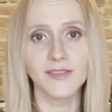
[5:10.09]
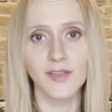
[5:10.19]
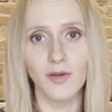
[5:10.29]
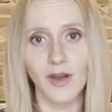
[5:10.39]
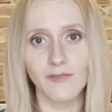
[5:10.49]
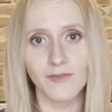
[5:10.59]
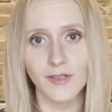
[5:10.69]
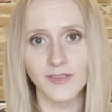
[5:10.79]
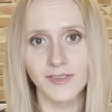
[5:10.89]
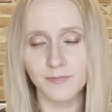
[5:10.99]
So our
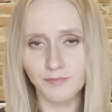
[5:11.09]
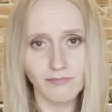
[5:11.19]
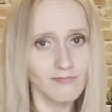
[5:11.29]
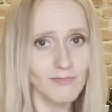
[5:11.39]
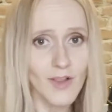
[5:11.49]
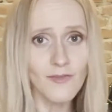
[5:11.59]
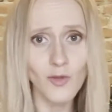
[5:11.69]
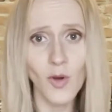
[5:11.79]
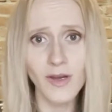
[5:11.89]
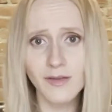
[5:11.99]
first
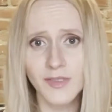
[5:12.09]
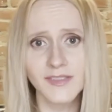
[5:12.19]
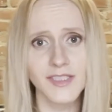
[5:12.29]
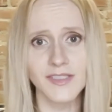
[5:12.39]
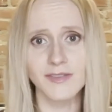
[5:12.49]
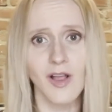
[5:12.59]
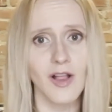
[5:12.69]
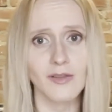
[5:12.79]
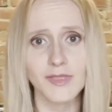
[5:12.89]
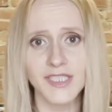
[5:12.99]
floor was just
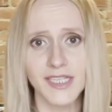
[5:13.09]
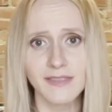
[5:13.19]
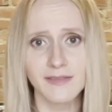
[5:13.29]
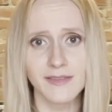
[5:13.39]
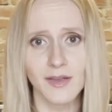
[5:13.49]
all machines.